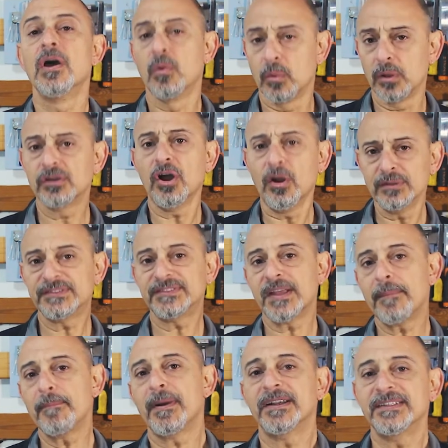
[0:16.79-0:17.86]
We'll go
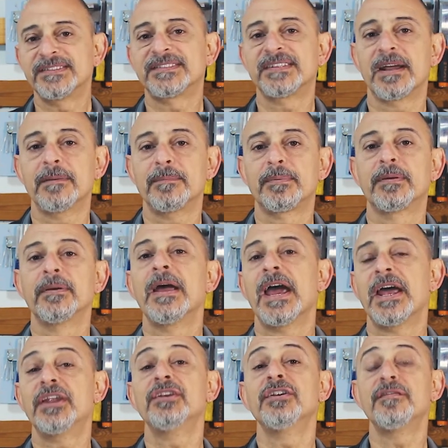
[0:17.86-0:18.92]
step by step,
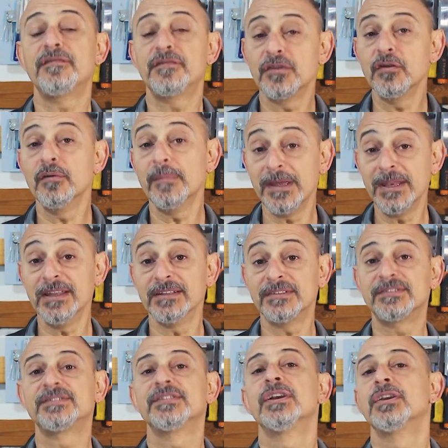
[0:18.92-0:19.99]
and in a few
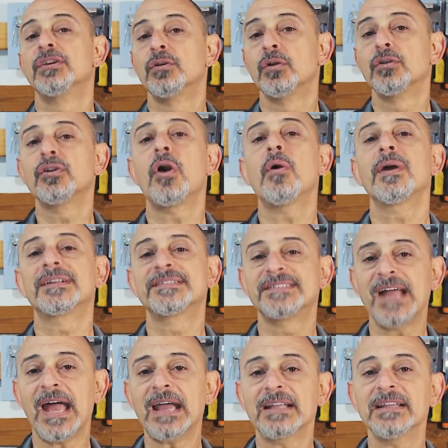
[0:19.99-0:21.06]
minutes, you'll know
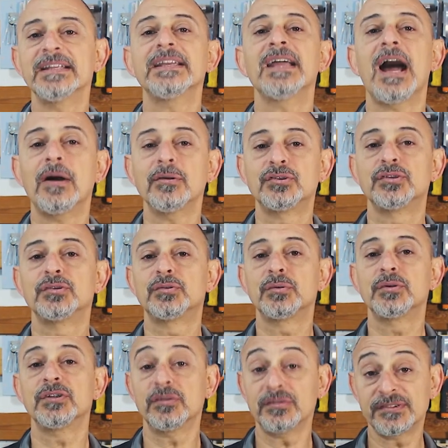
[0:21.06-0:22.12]
exactly how to do
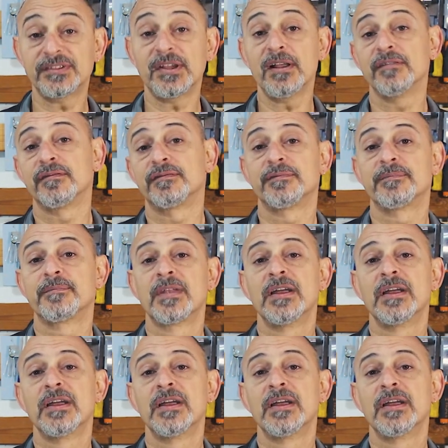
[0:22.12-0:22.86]
it yourself.